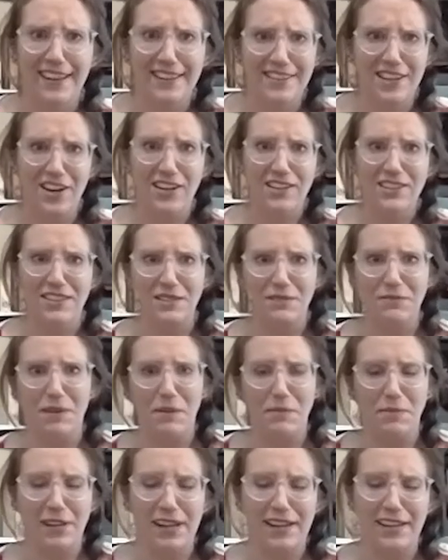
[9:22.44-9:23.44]
That's awesome.
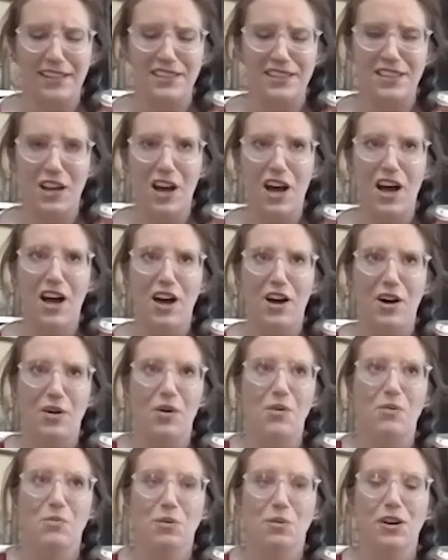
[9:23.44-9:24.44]
I'm glad it's uh,
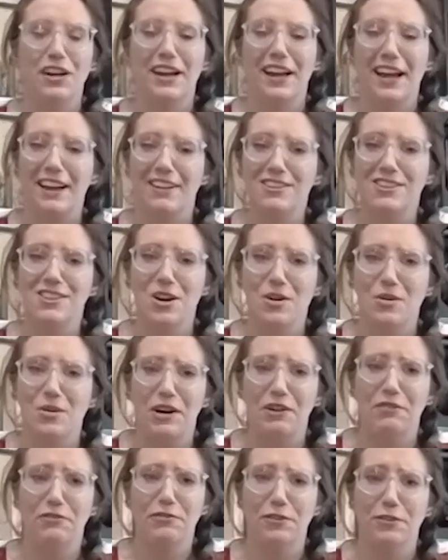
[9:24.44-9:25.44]
working out so
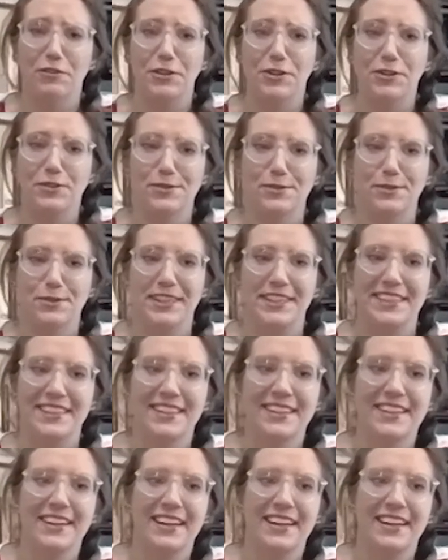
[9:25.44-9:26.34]
well for Rosewood.